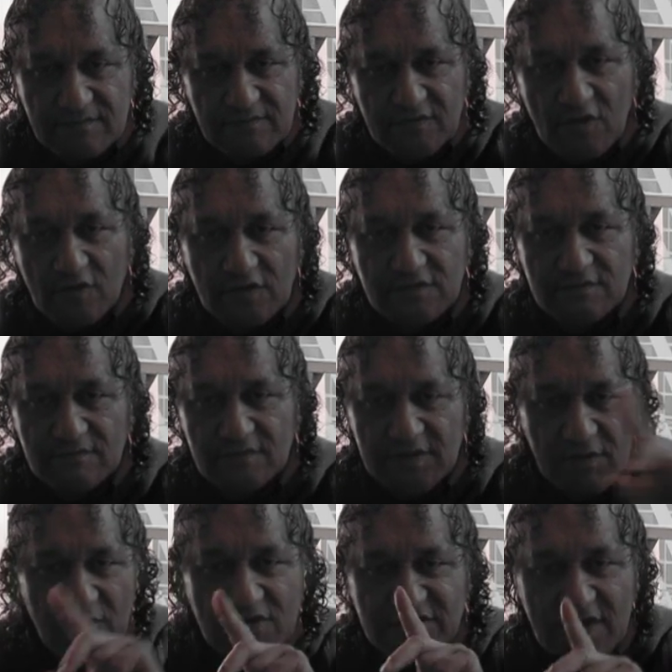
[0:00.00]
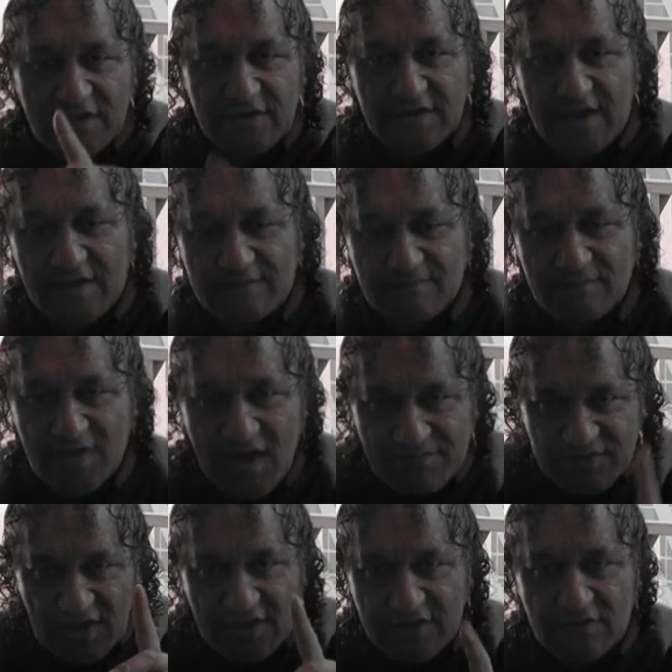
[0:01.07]
Court. They won't tell you that. I'm
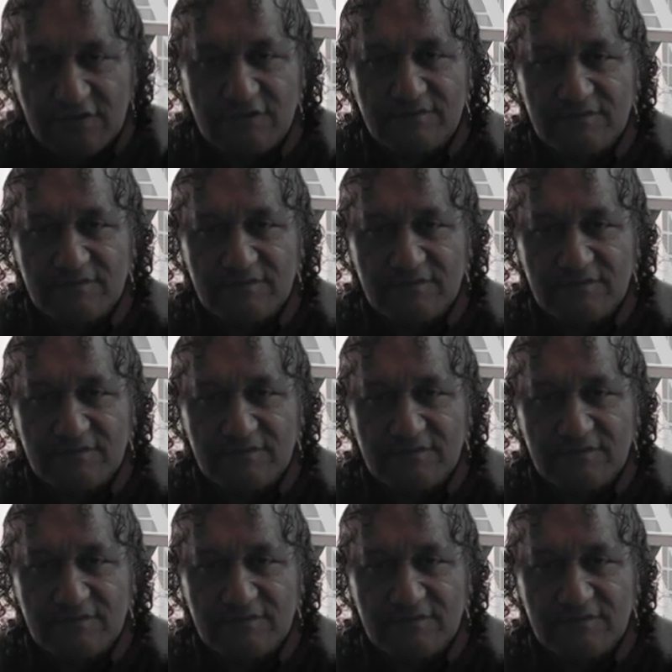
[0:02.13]
telling you